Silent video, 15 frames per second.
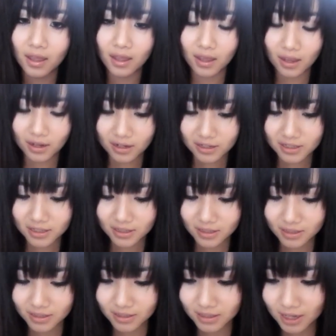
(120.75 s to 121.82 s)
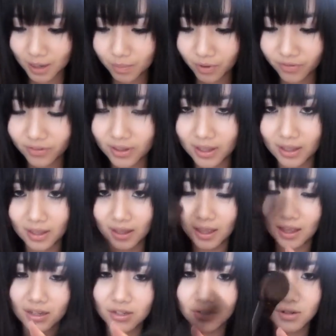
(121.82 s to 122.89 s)
and then tap off the
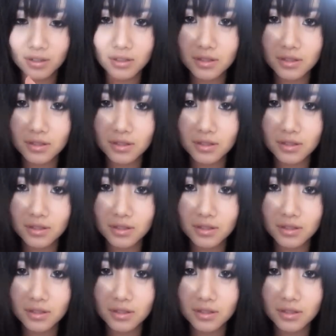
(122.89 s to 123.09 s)
excess,